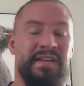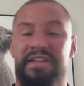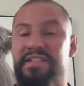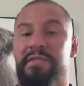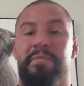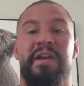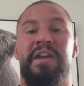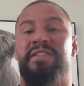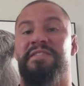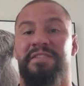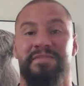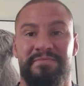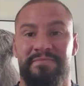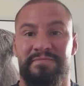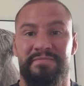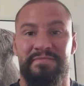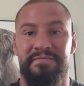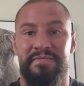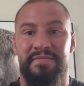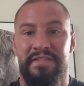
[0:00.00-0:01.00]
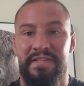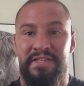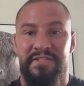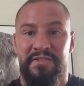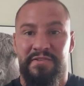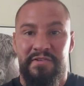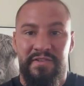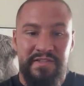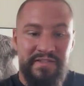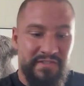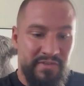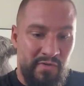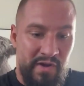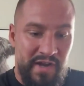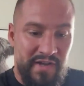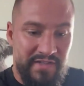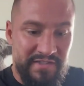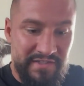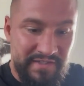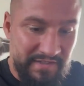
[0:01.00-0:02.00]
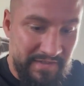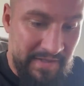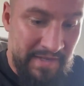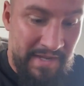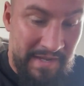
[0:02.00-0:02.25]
amazing. He's the greatest.